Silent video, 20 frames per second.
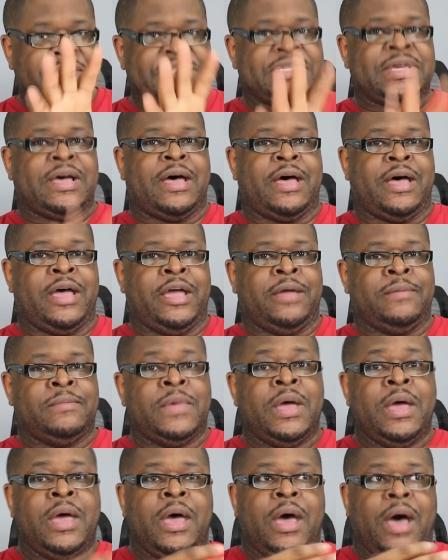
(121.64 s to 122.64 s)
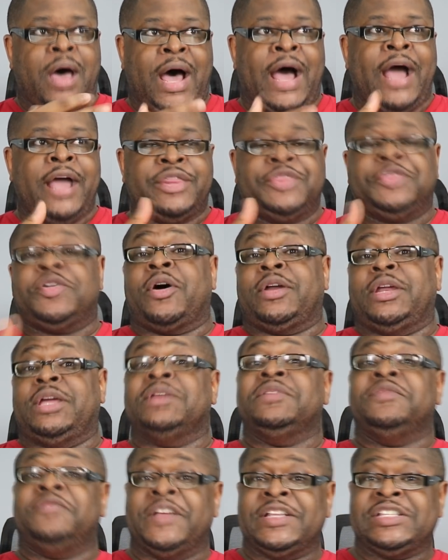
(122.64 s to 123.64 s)
the time, I thought
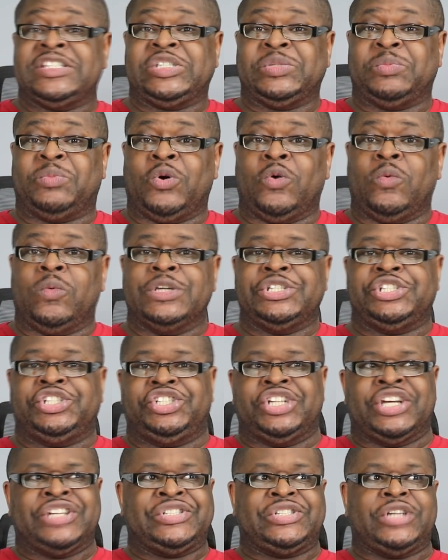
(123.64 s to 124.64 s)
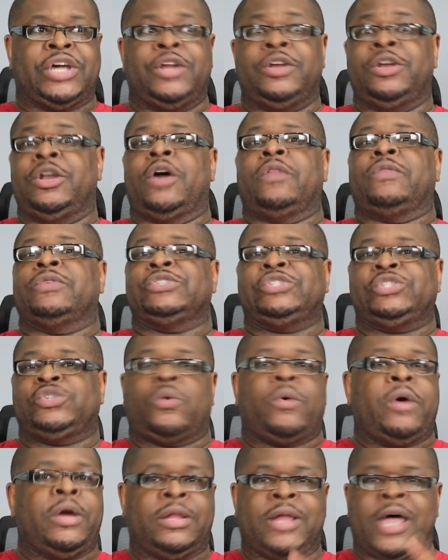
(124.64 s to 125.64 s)
Invincible was just another
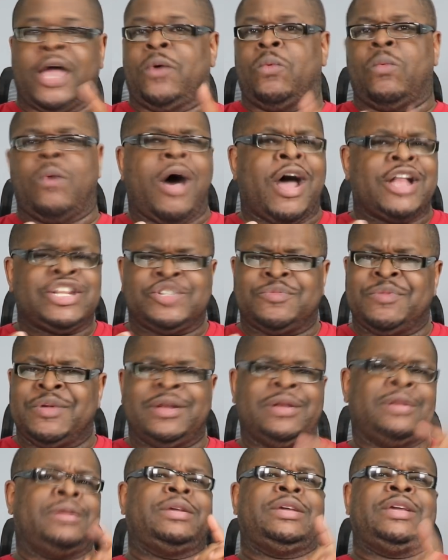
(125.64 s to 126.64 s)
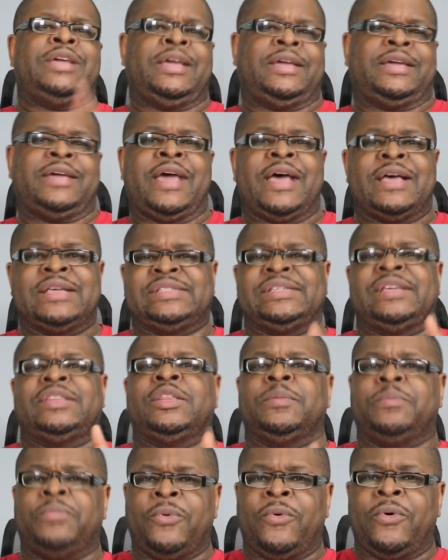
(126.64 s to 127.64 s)
story like Watchmen, Kick-Ass,
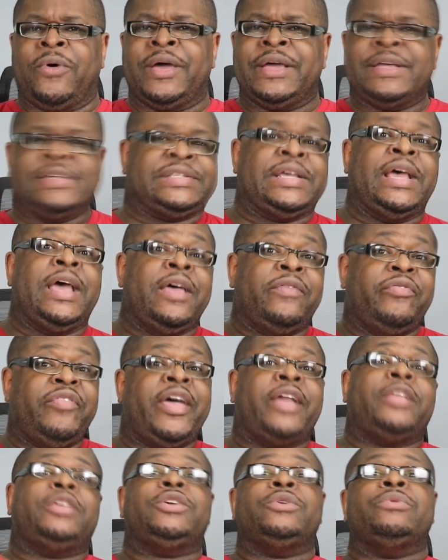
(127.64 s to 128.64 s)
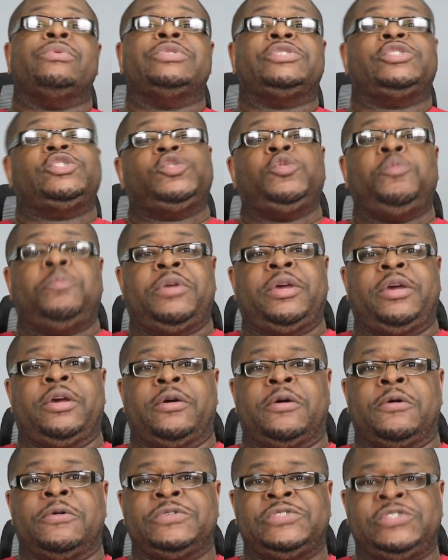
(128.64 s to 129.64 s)
and The Boys that used
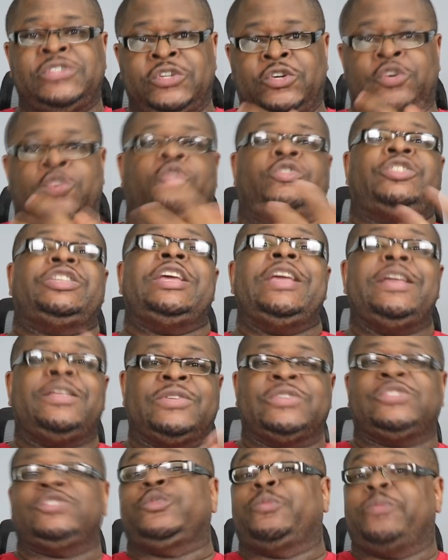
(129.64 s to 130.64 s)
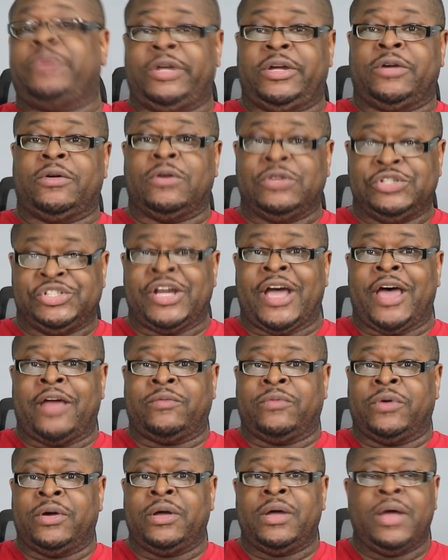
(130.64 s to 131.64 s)
superheroes to critique the superhero
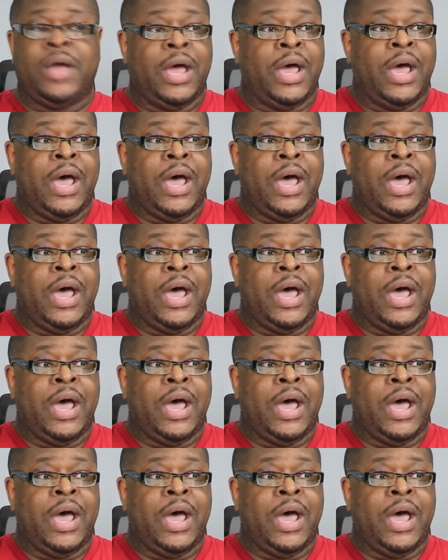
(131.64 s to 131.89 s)
genre.